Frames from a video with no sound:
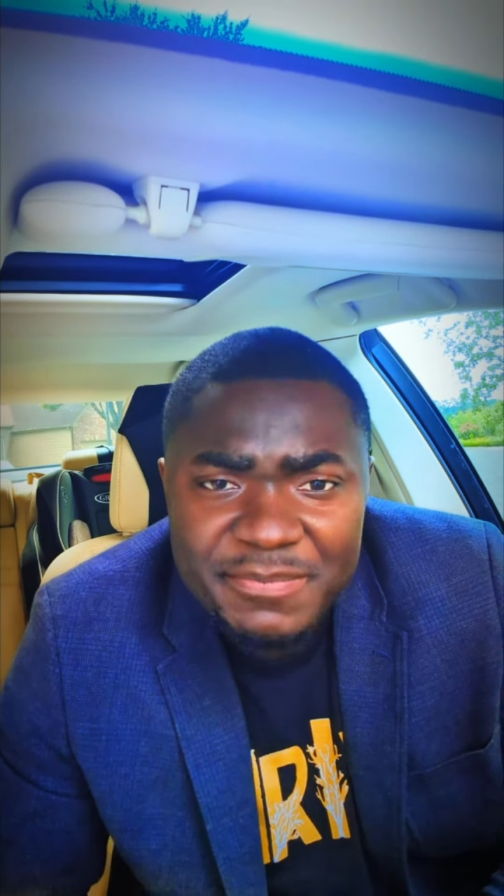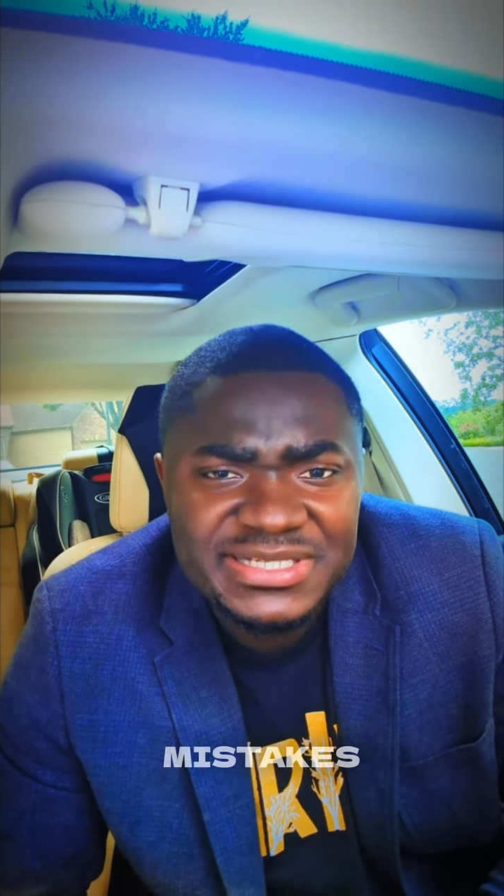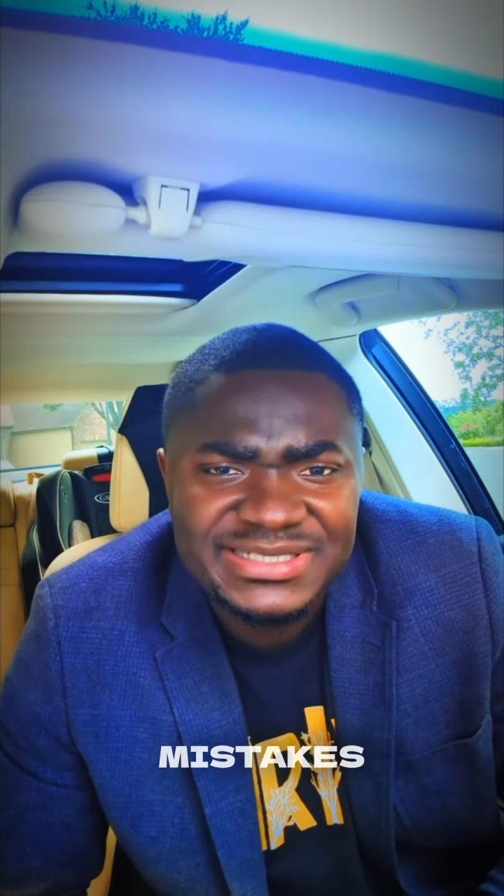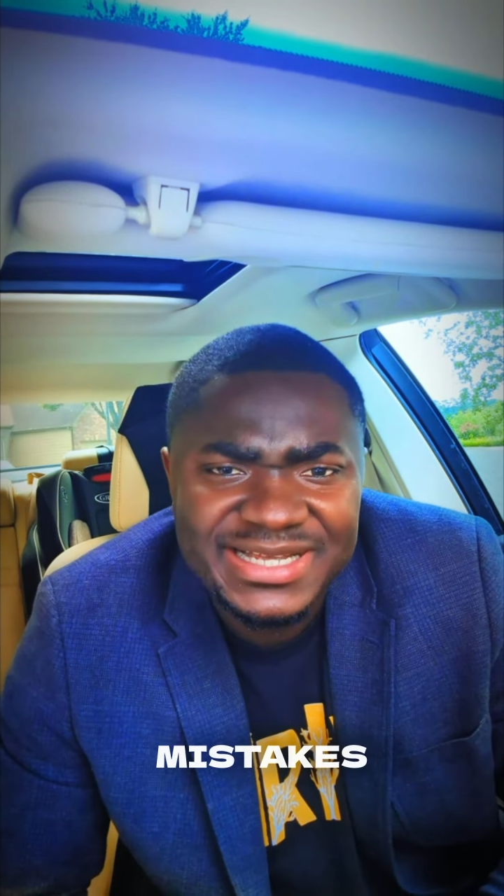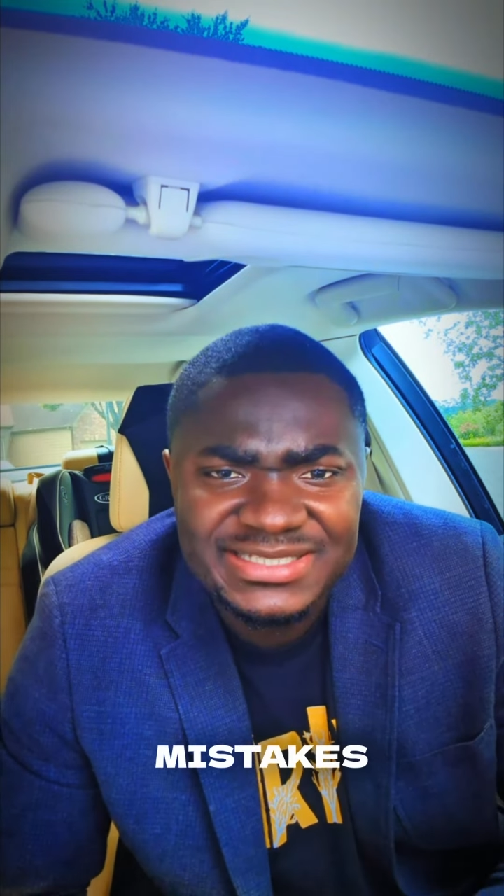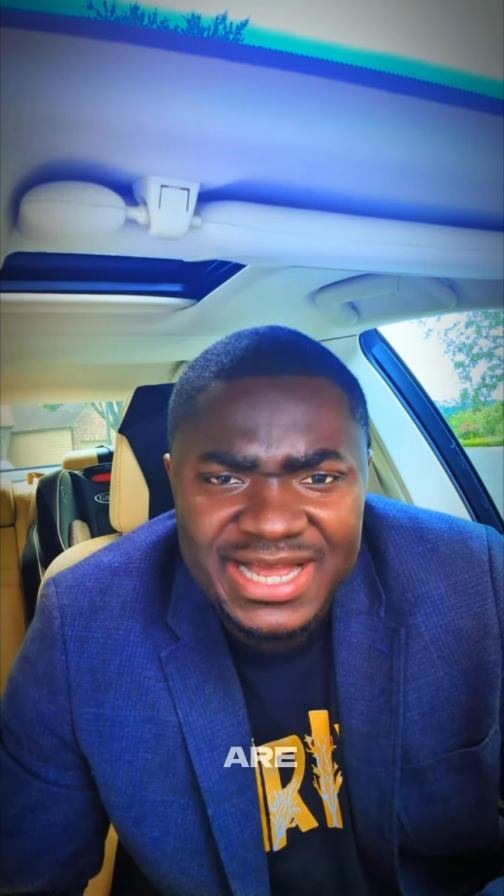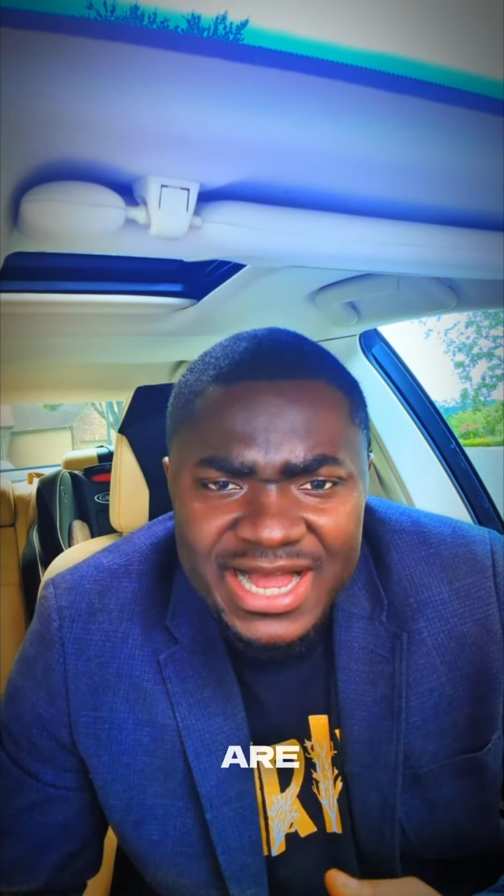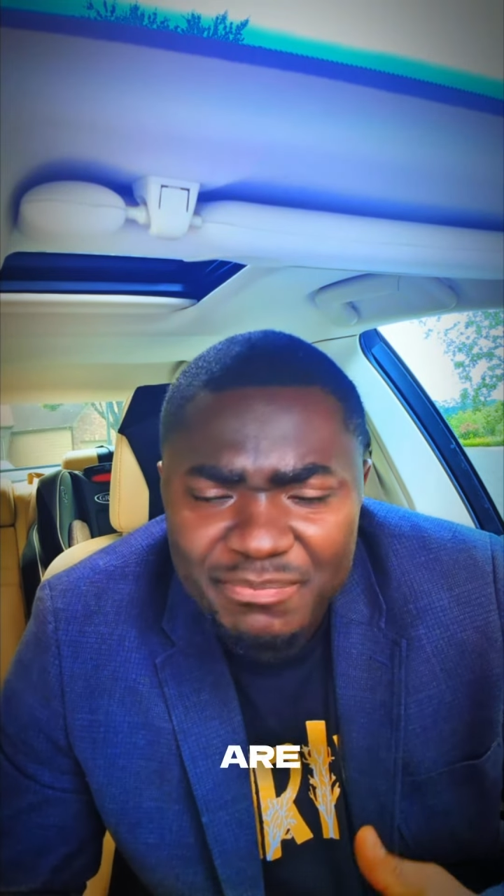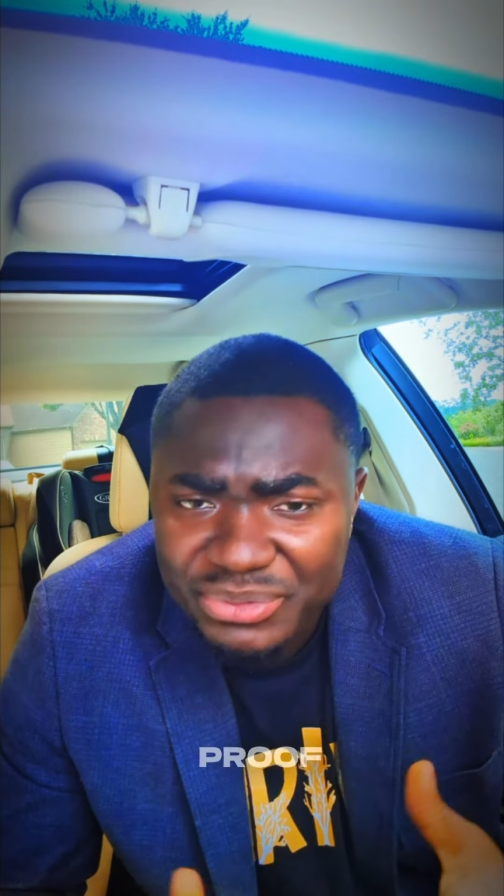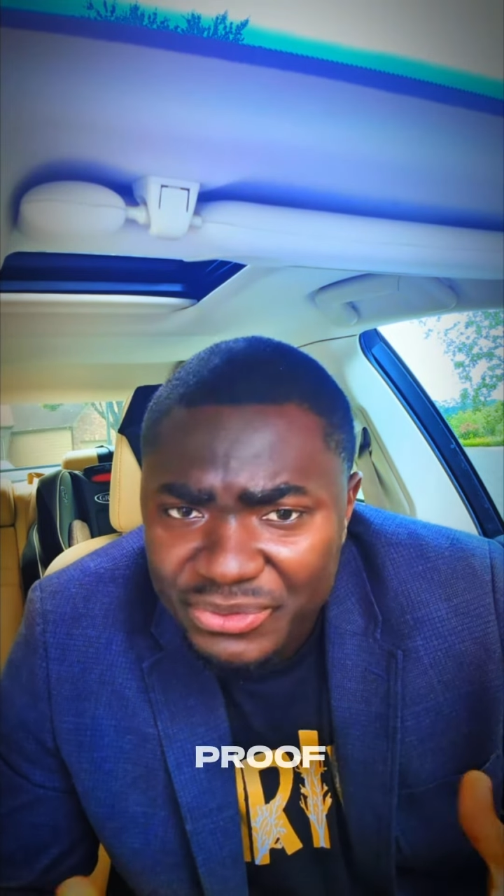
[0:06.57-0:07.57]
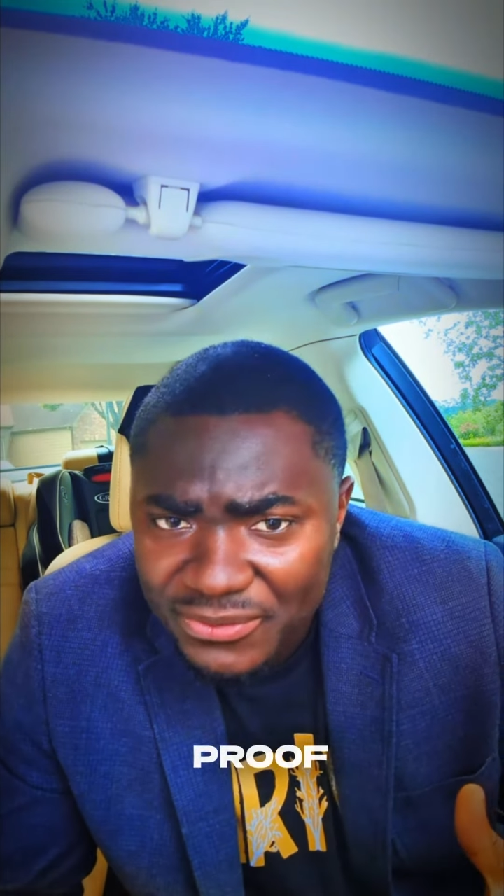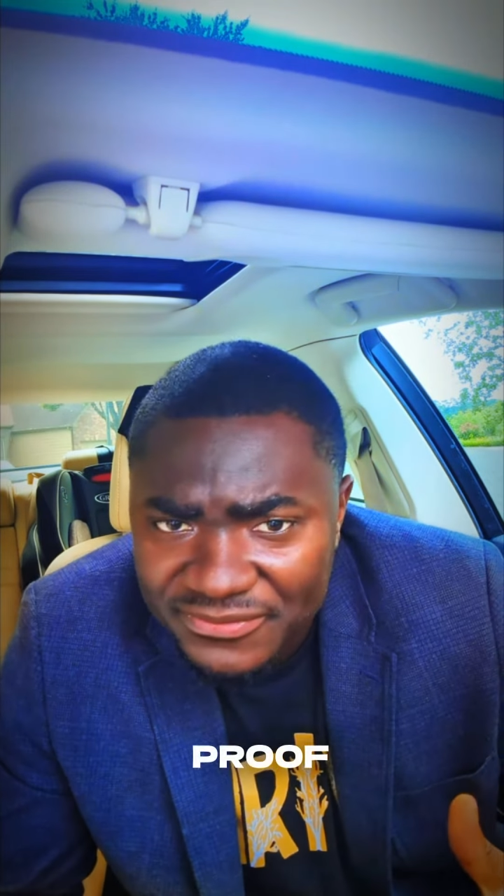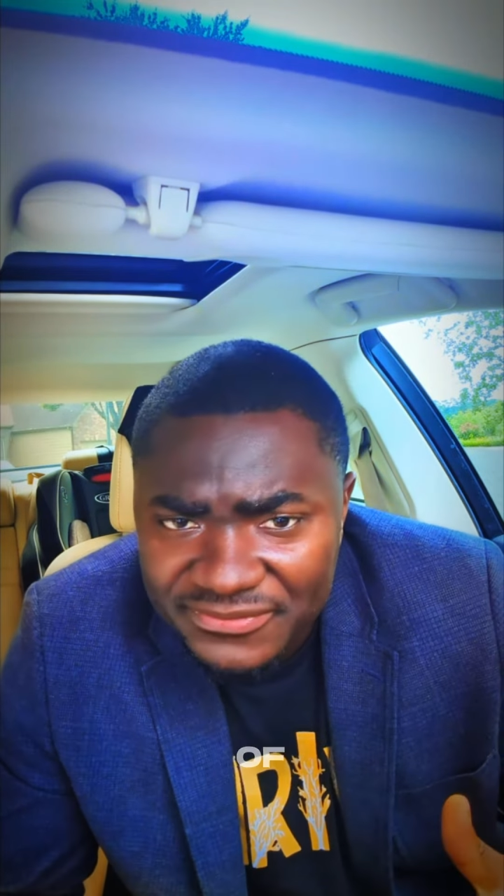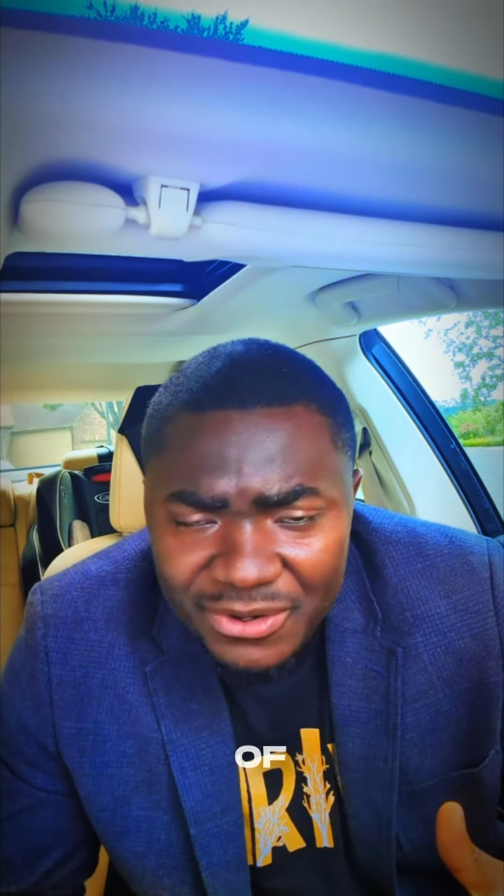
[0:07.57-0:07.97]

mistakes are proof